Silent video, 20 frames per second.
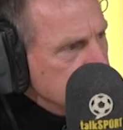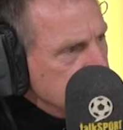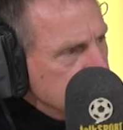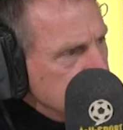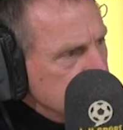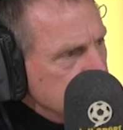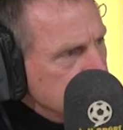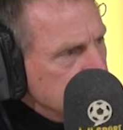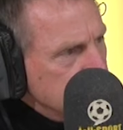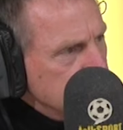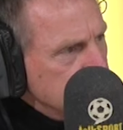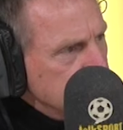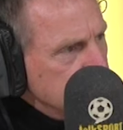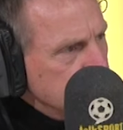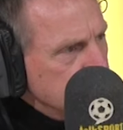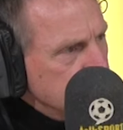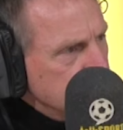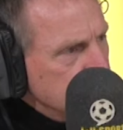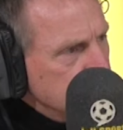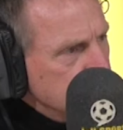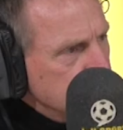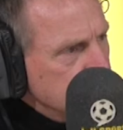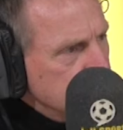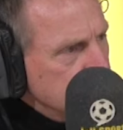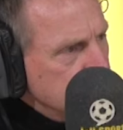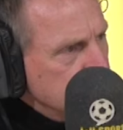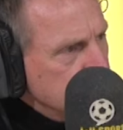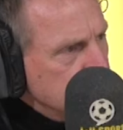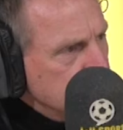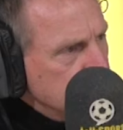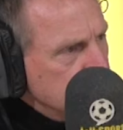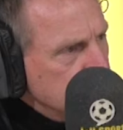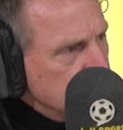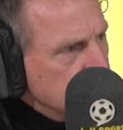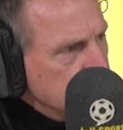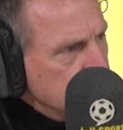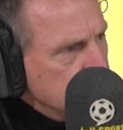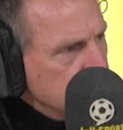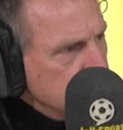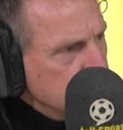
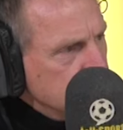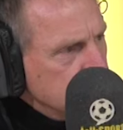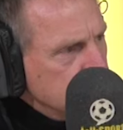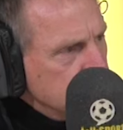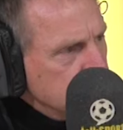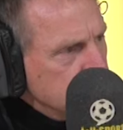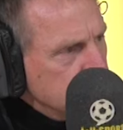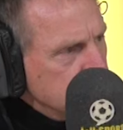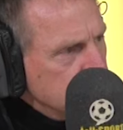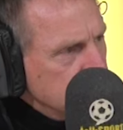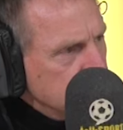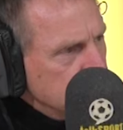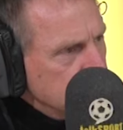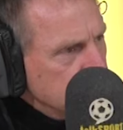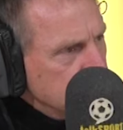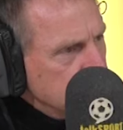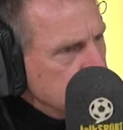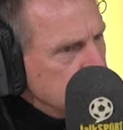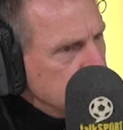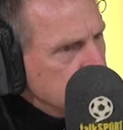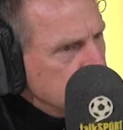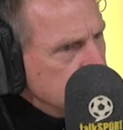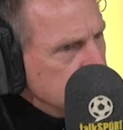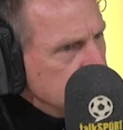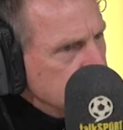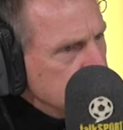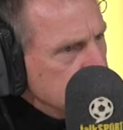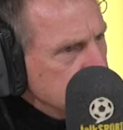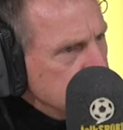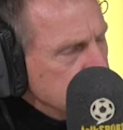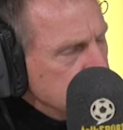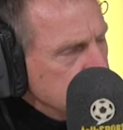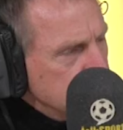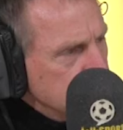(not speaking)